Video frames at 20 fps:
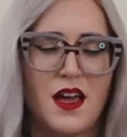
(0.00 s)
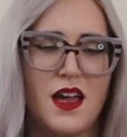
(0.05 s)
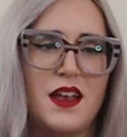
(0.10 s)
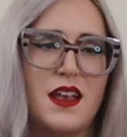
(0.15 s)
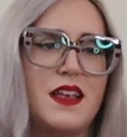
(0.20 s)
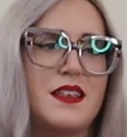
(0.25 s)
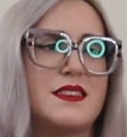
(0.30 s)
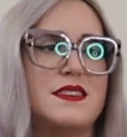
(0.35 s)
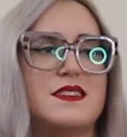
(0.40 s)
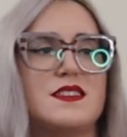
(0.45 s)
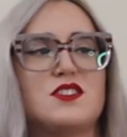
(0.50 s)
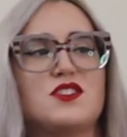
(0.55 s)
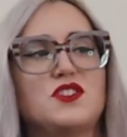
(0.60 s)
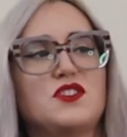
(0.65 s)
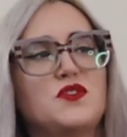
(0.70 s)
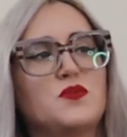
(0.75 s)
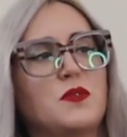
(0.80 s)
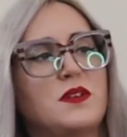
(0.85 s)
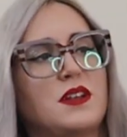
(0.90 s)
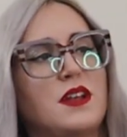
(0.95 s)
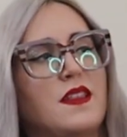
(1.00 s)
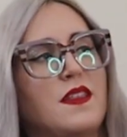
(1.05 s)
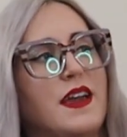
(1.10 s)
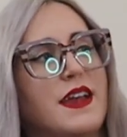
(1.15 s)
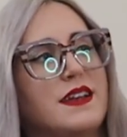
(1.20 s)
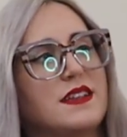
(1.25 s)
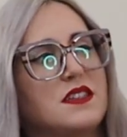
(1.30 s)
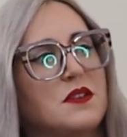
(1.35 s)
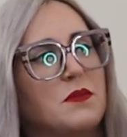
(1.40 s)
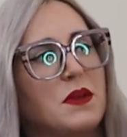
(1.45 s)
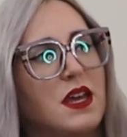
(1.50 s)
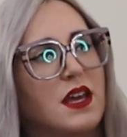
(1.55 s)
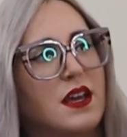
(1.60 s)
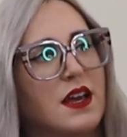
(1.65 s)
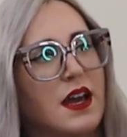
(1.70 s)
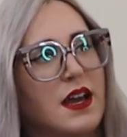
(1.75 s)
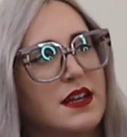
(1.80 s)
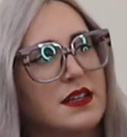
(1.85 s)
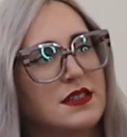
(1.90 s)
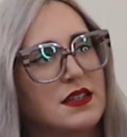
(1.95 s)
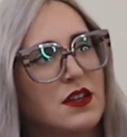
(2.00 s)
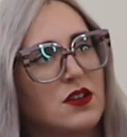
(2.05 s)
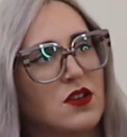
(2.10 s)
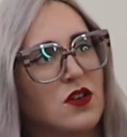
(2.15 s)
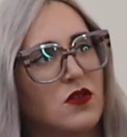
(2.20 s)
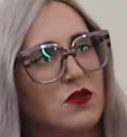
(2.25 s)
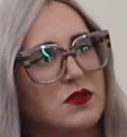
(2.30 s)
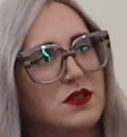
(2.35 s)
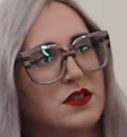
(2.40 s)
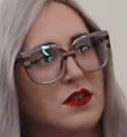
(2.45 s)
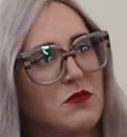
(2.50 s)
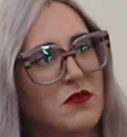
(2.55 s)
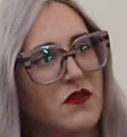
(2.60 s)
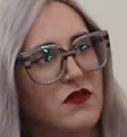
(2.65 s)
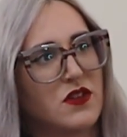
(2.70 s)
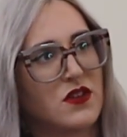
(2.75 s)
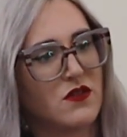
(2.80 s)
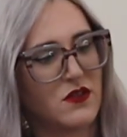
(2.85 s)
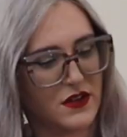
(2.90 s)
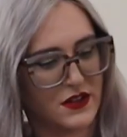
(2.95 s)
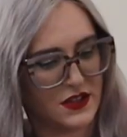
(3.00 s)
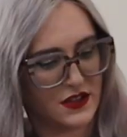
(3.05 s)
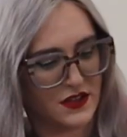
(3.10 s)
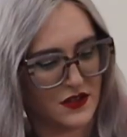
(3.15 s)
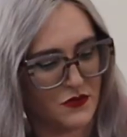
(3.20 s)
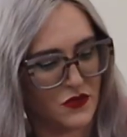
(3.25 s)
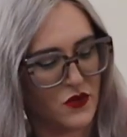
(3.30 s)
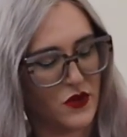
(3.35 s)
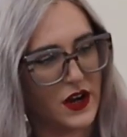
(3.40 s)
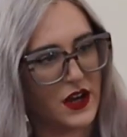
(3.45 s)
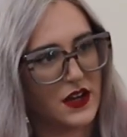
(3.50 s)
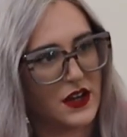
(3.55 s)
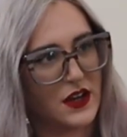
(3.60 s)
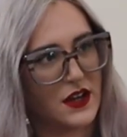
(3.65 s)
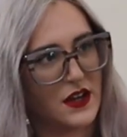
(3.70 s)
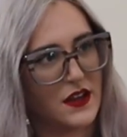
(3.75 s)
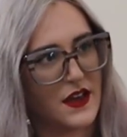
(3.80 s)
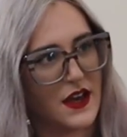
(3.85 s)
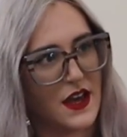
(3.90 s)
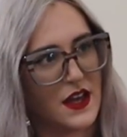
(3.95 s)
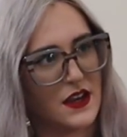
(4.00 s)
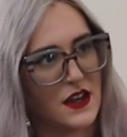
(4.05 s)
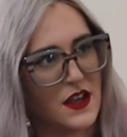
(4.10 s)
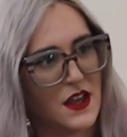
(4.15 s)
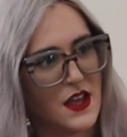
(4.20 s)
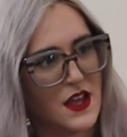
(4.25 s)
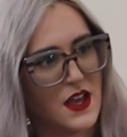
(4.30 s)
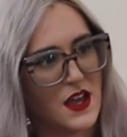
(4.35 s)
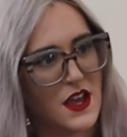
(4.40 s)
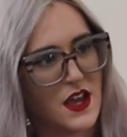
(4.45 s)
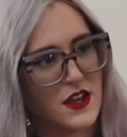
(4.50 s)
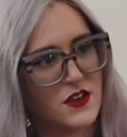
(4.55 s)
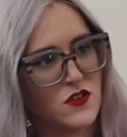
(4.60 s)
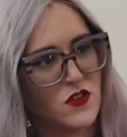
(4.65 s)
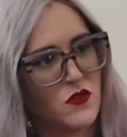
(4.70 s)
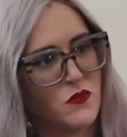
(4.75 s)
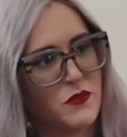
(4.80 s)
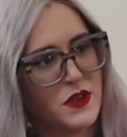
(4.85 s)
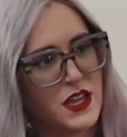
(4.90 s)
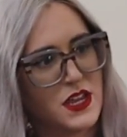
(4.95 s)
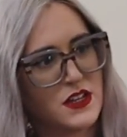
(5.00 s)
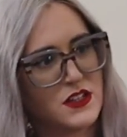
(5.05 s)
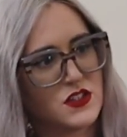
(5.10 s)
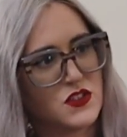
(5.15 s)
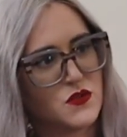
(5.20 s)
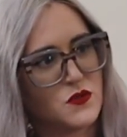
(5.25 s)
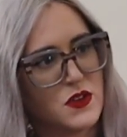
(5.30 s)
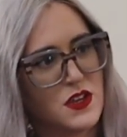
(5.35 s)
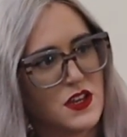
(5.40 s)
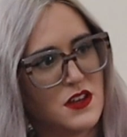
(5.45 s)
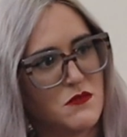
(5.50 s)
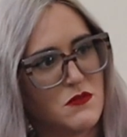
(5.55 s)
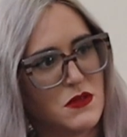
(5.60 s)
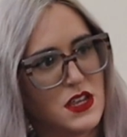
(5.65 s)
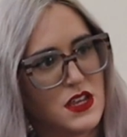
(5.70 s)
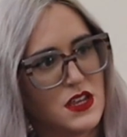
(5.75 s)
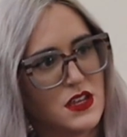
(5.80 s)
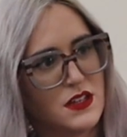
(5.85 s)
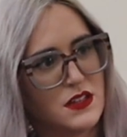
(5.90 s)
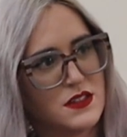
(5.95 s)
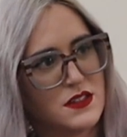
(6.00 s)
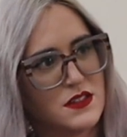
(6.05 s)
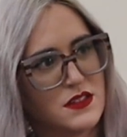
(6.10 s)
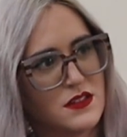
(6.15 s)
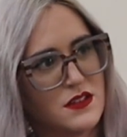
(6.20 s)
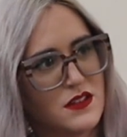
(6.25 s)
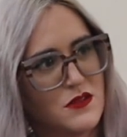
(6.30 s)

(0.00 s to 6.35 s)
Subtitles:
It's just what I like to make, guys. I know some of you are disappointed that I don't make sweet meads.